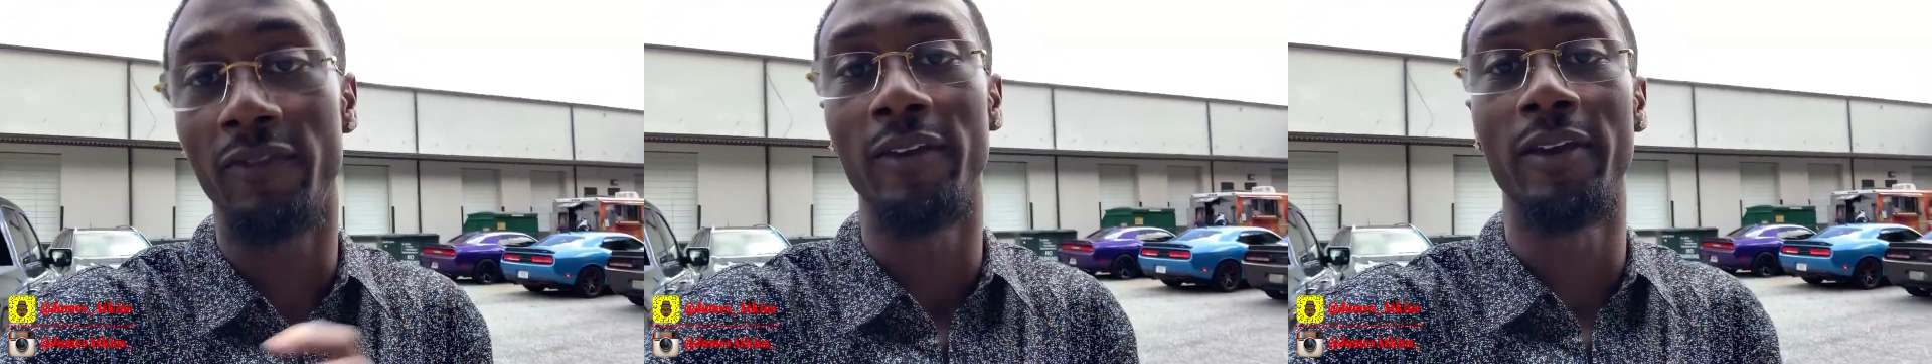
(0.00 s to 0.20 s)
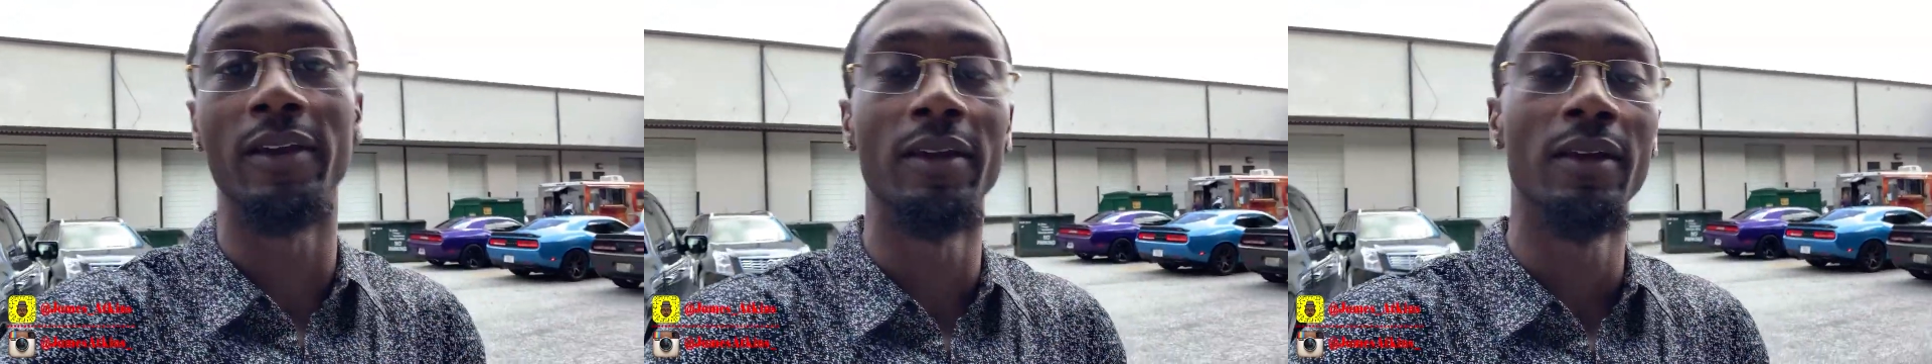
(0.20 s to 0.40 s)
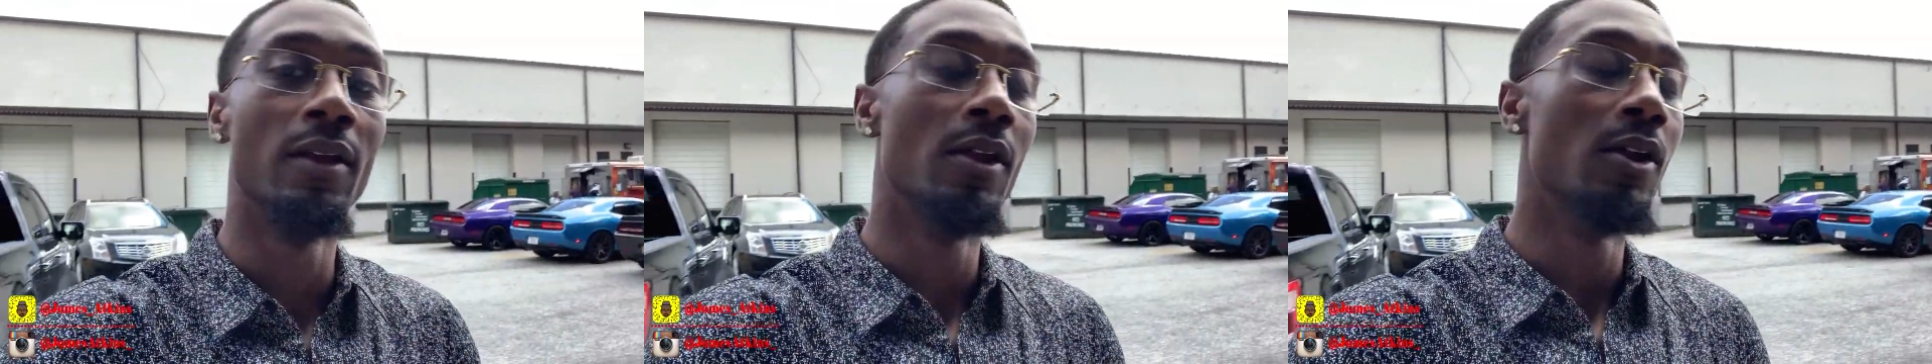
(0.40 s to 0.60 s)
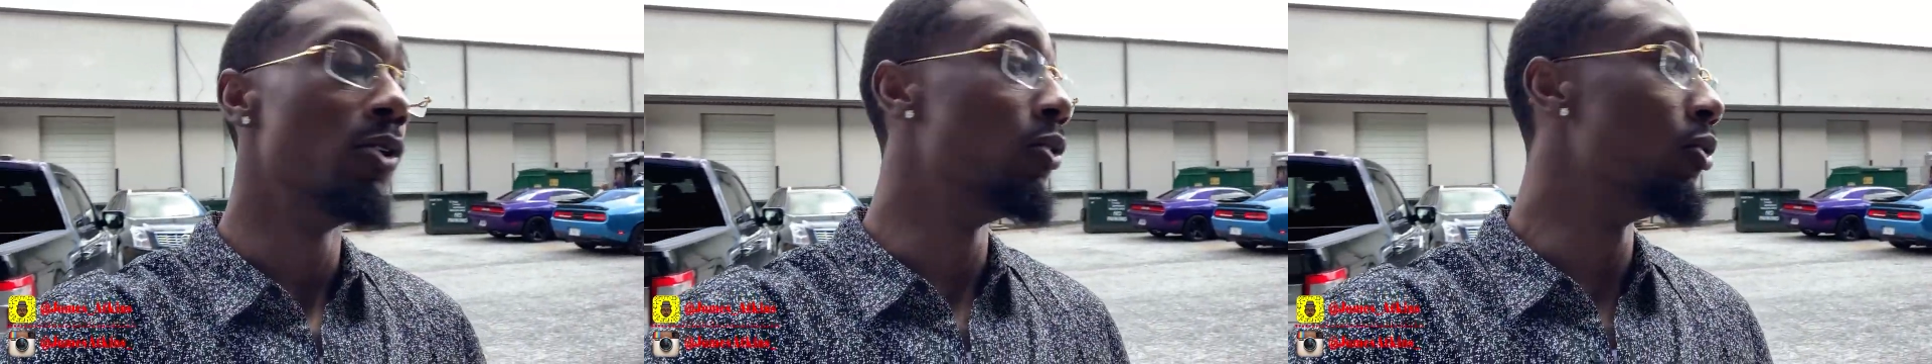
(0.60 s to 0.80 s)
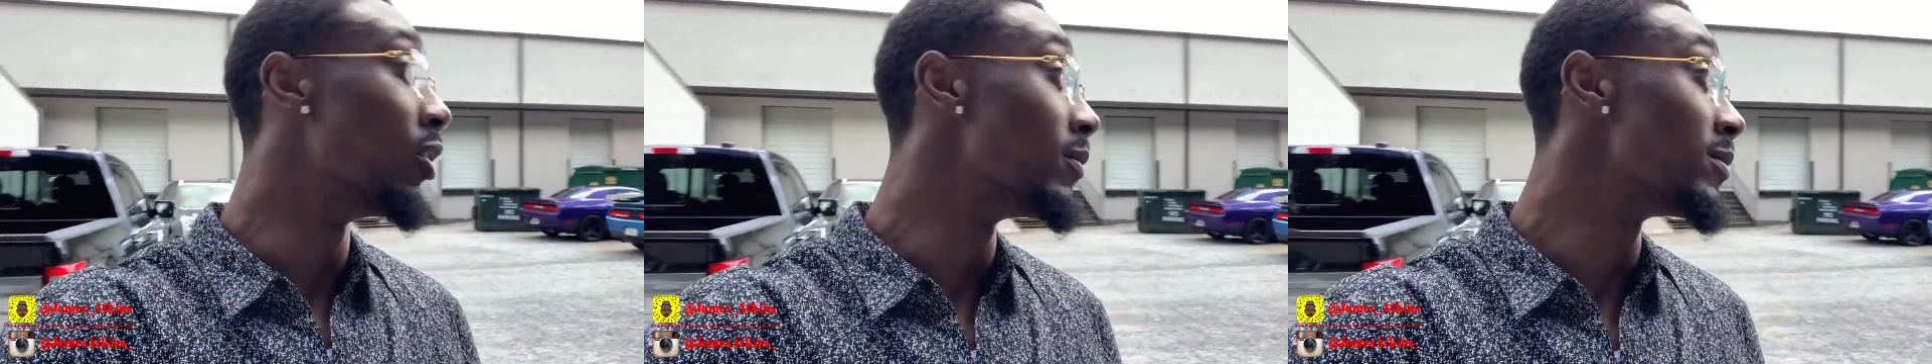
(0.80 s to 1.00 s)
and
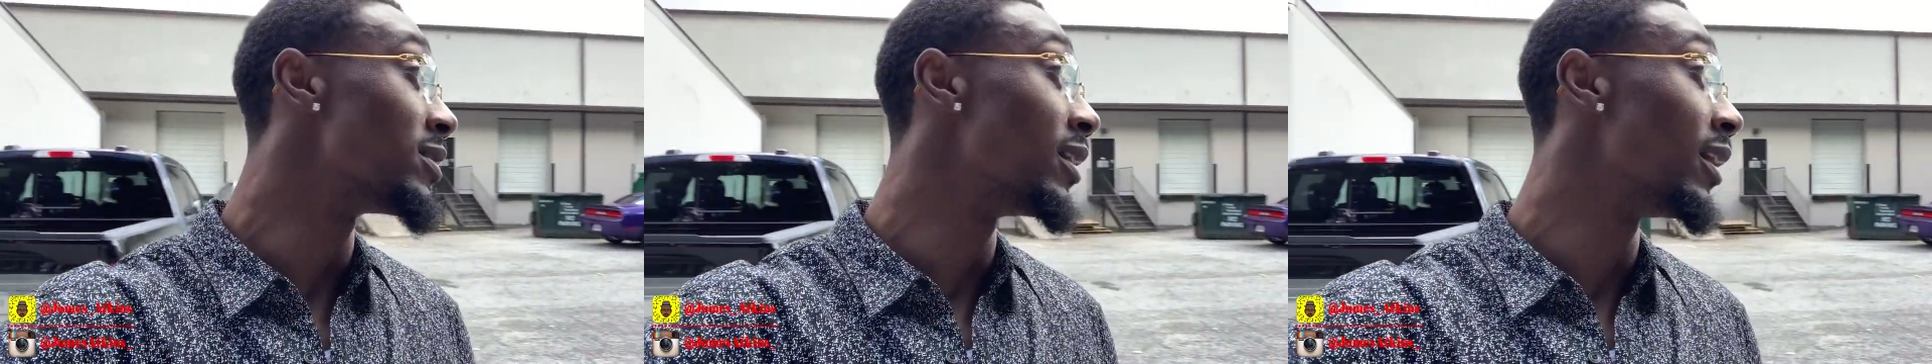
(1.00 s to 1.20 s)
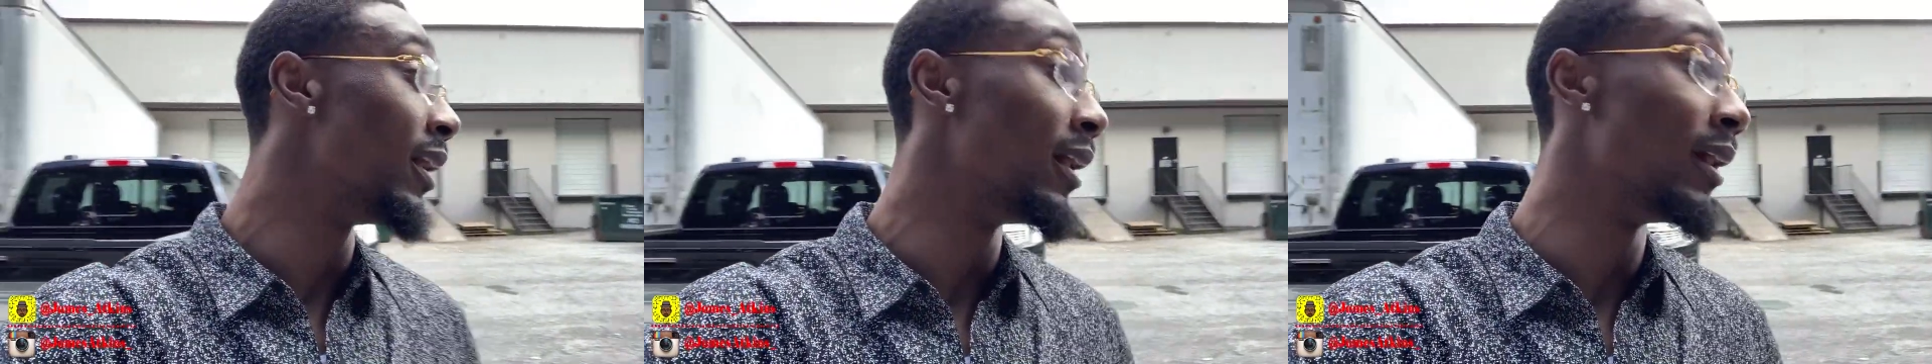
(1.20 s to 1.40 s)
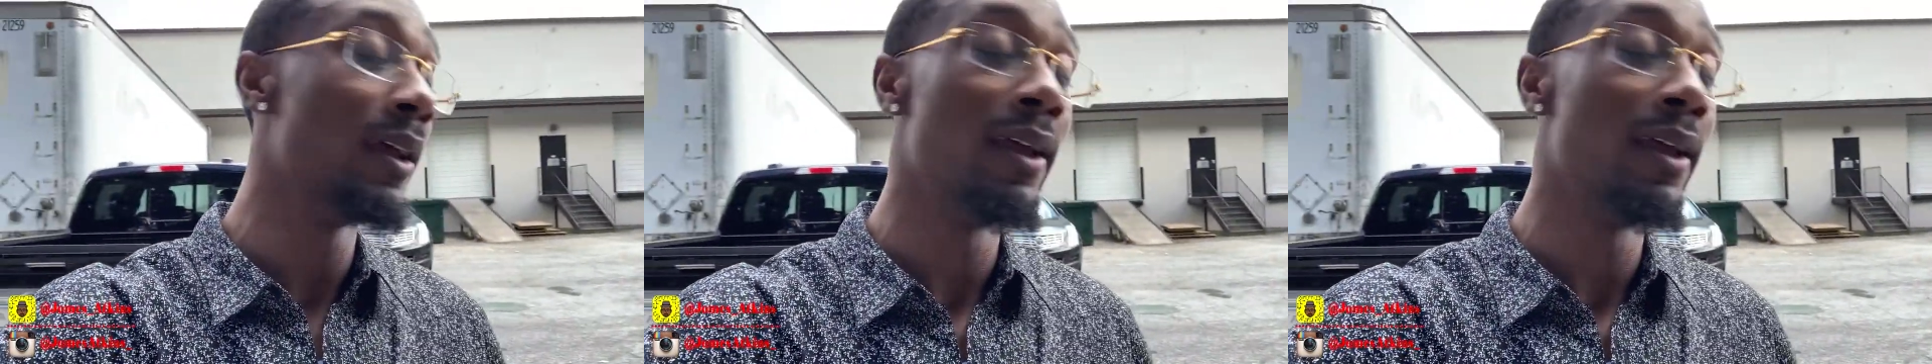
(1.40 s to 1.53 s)
you know what I'm saying?